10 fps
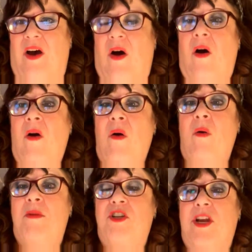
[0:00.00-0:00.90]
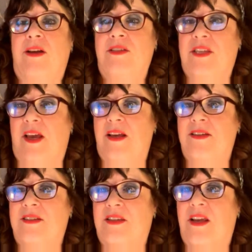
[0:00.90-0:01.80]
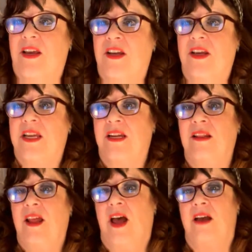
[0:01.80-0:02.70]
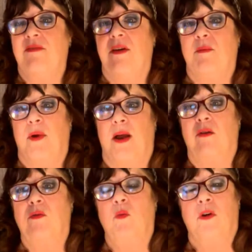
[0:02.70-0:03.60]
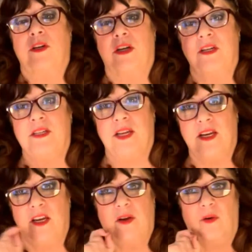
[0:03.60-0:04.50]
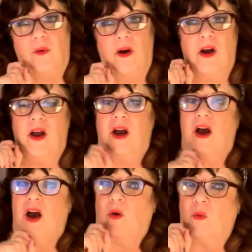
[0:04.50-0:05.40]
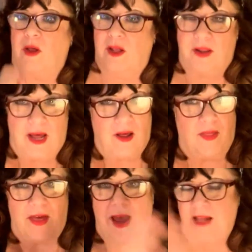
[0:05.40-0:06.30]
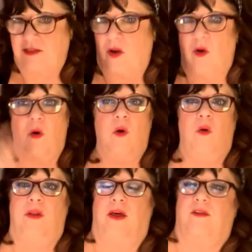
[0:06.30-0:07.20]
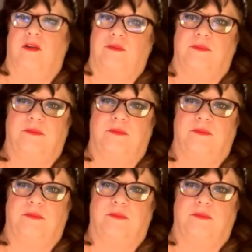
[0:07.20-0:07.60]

Oh, Michelle says in a live that Brown would continue. Well, now that's a whole nother